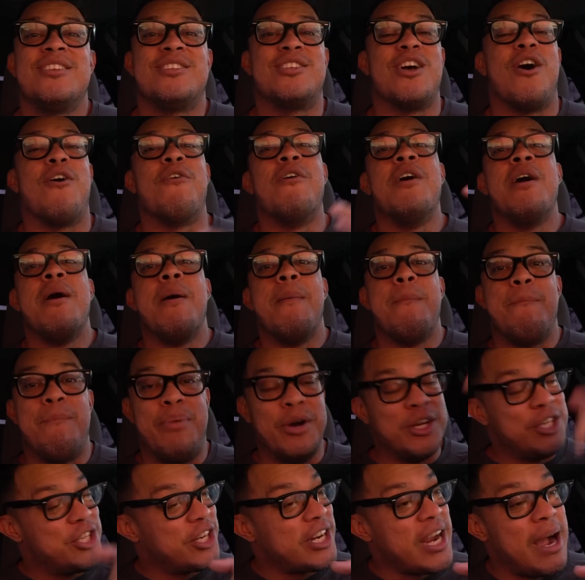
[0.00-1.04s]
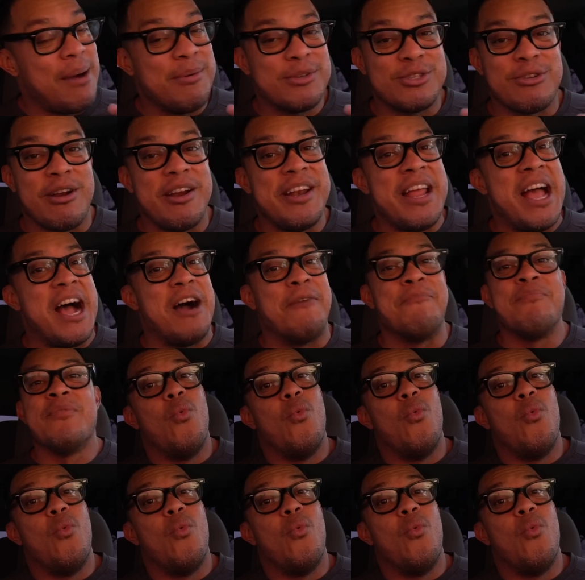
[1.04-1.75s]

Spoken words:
So put your comments right now.